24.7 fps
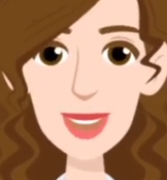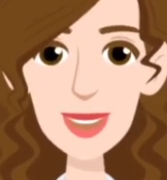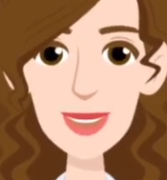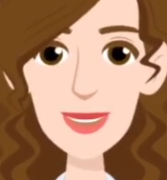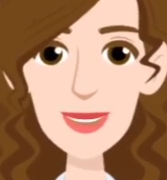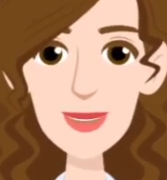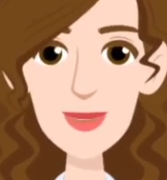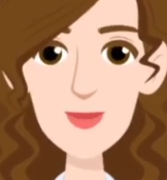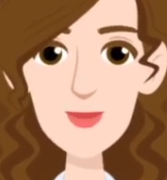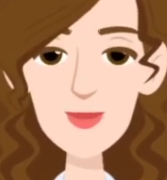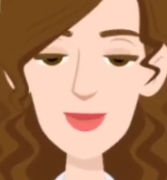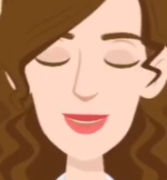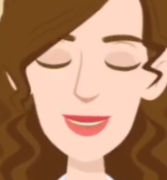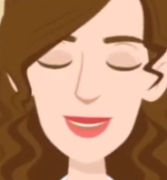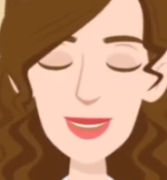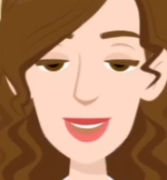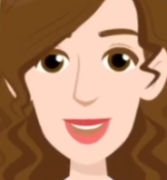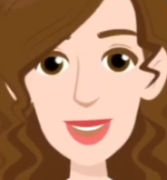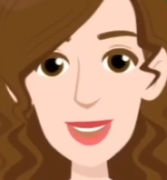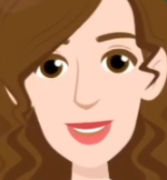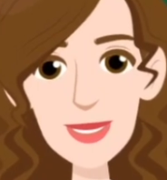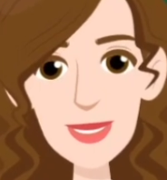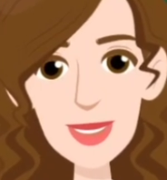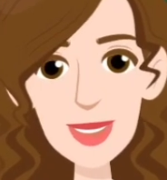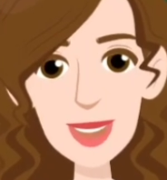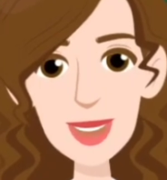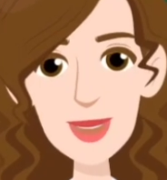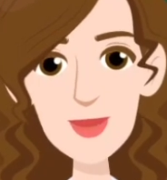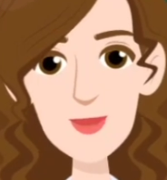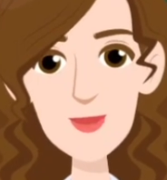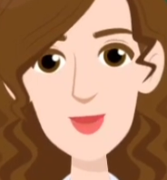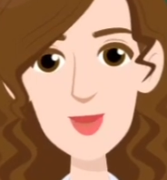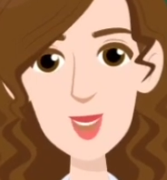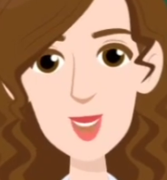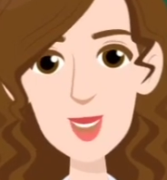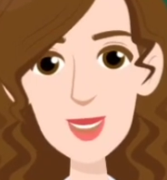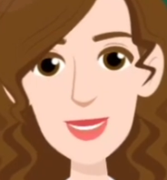collaborate.
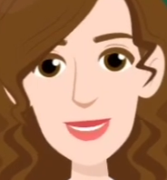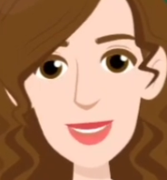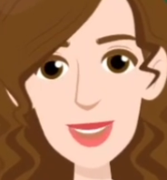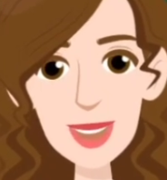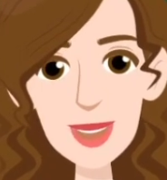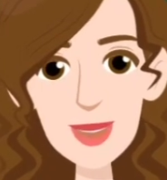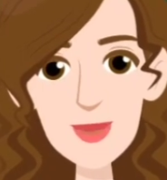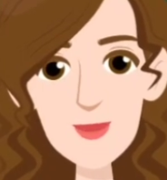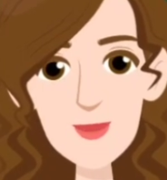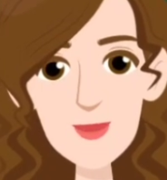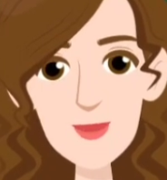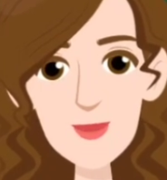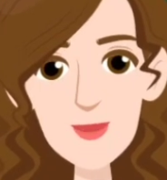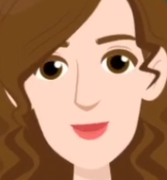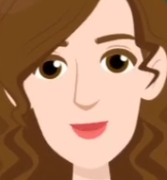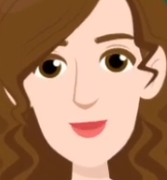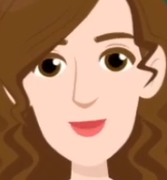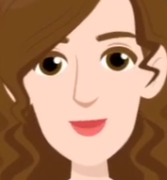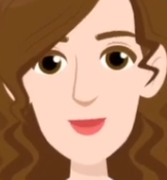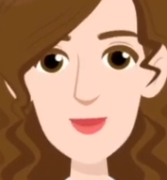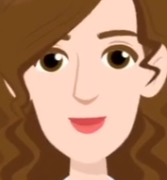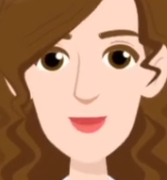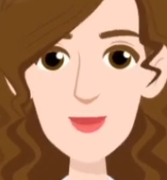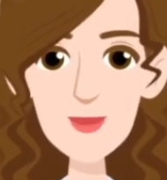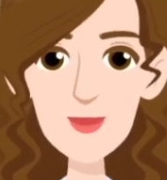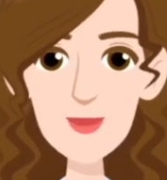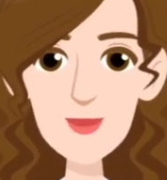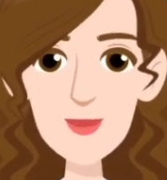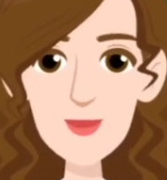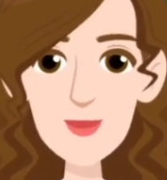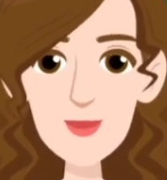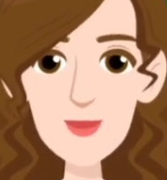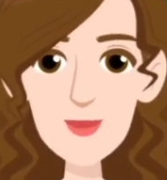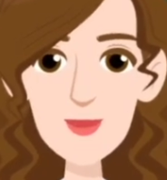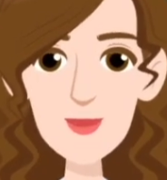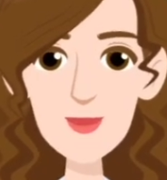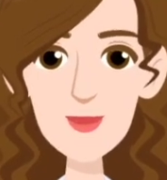For example, in a
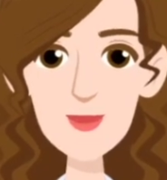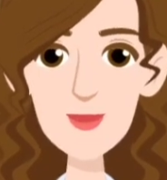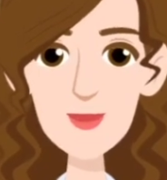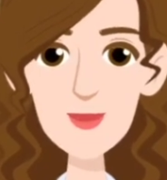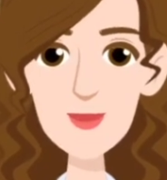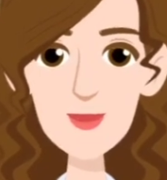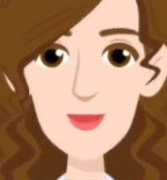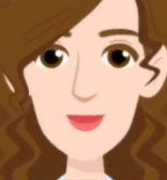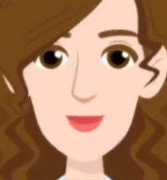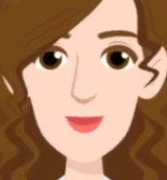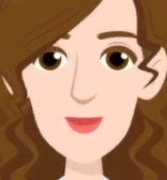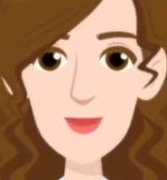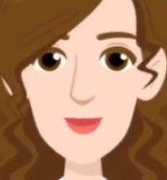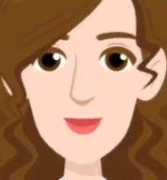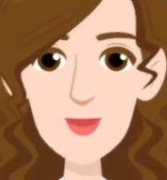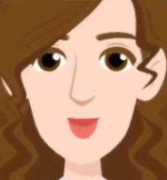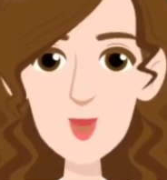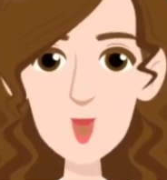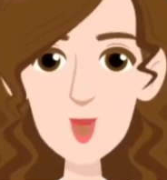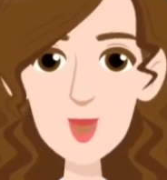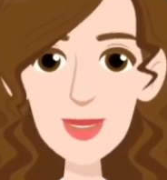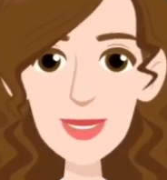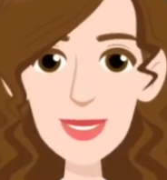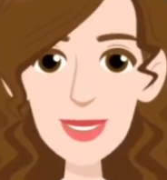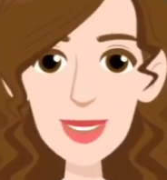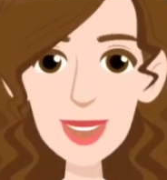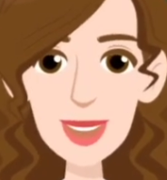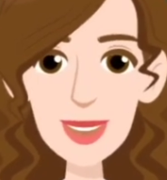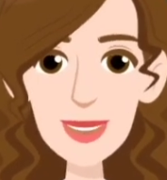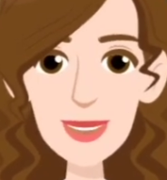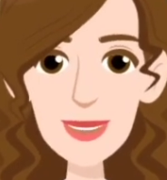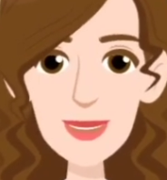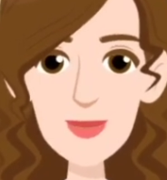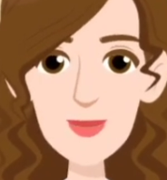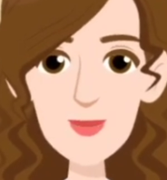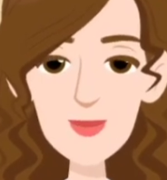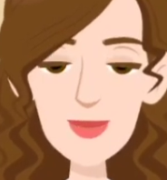library system,
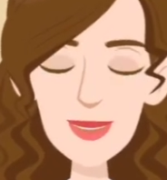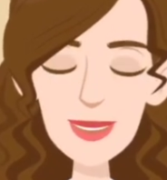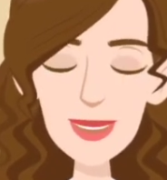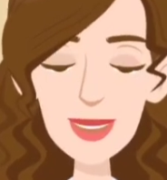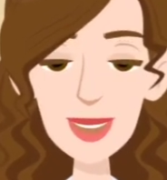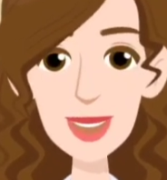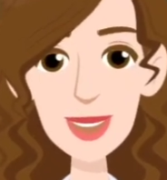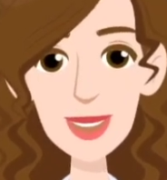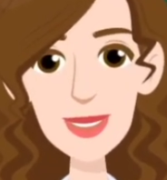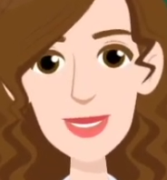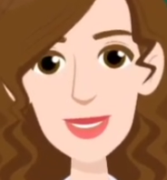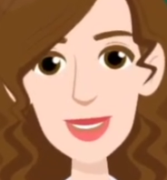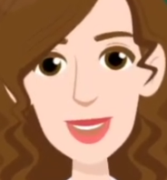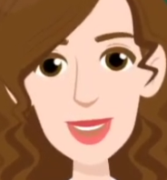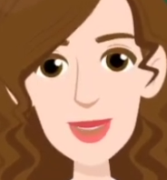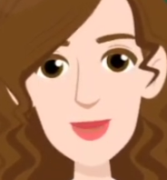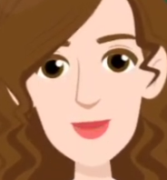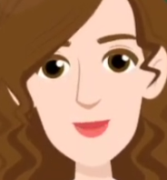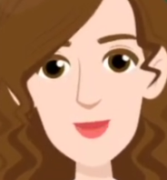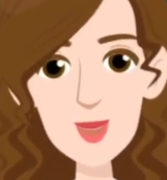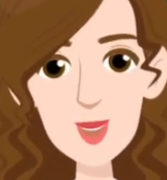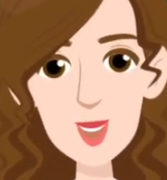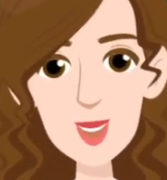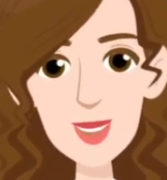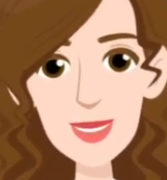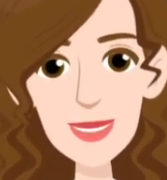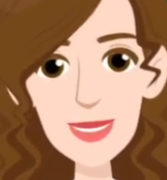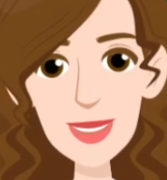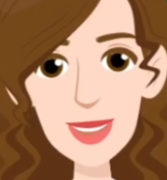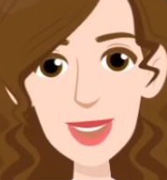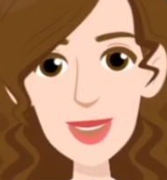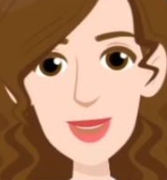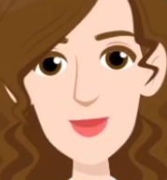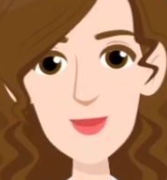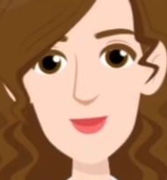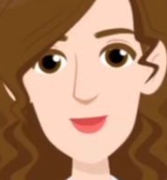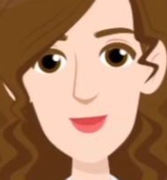the book class stores book
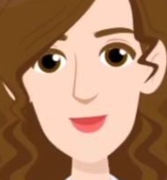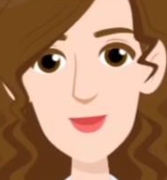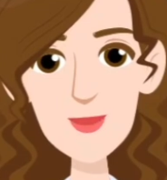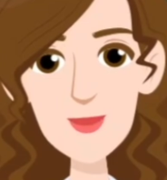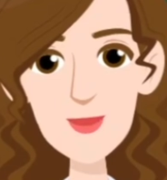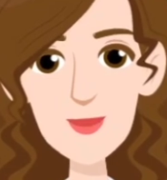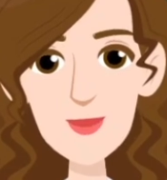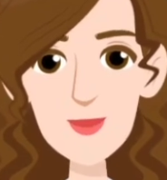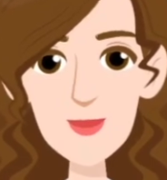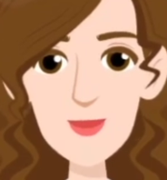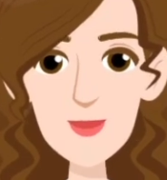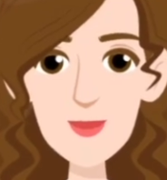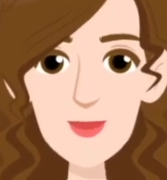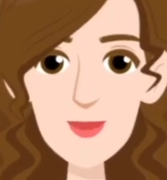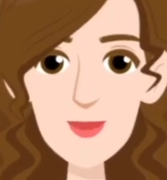details.